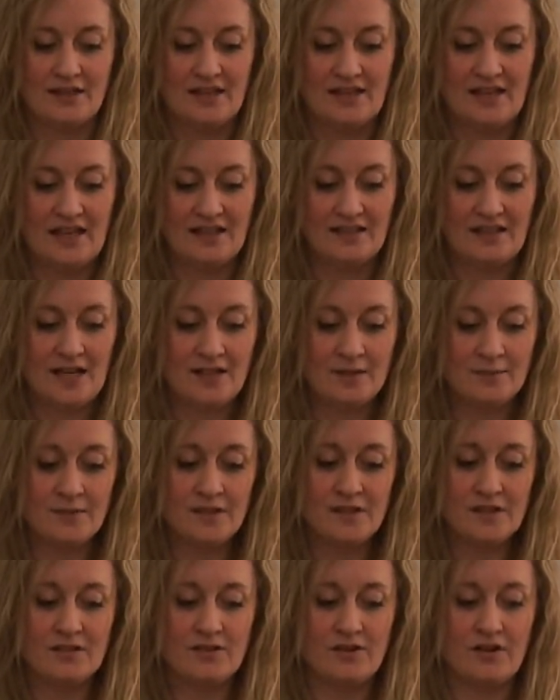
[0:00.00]
The
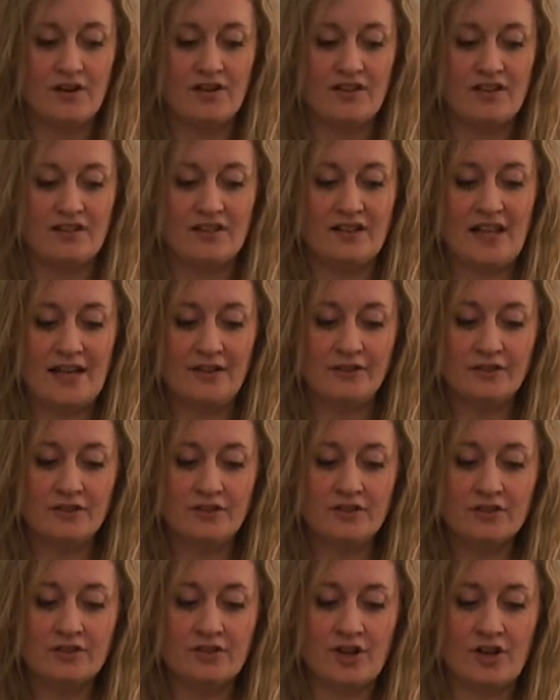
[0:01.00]
attachments are the
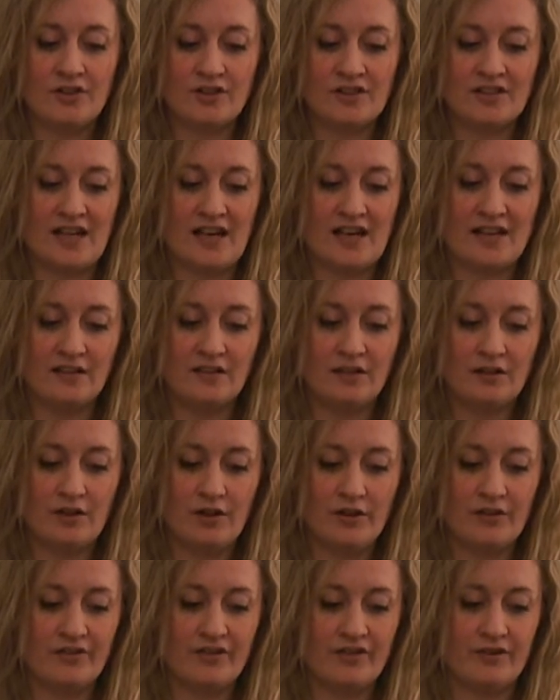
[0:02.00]
lateral condyle
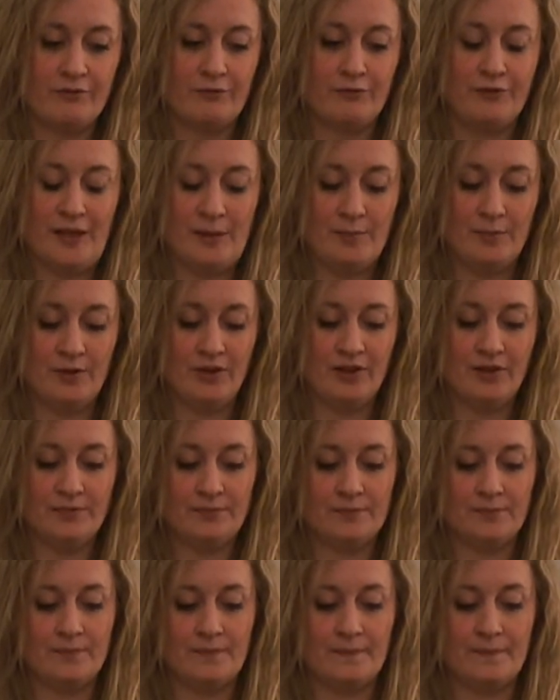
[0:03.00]
of the femur
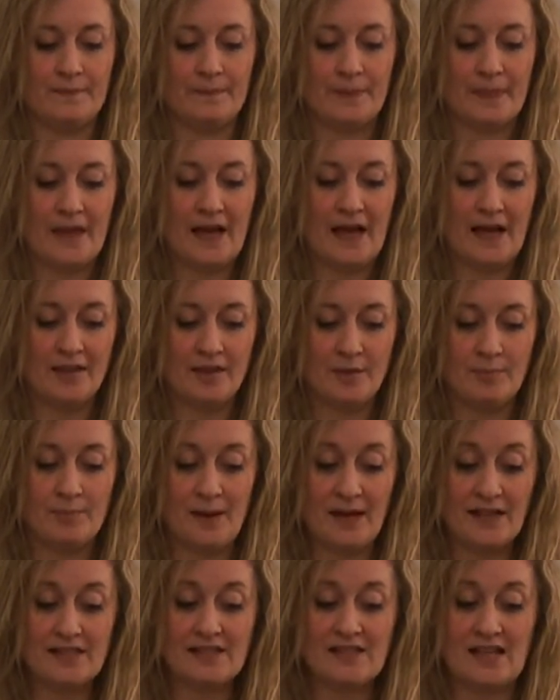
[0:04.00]
and the
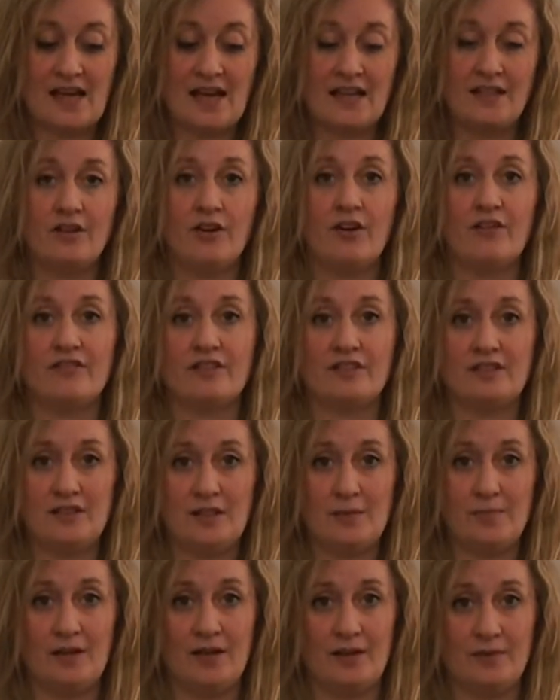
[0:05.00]
backside of the
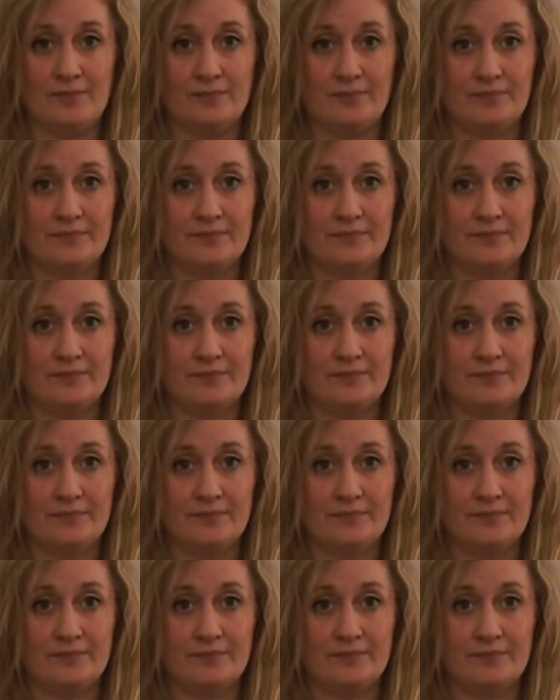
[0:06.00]
tibia.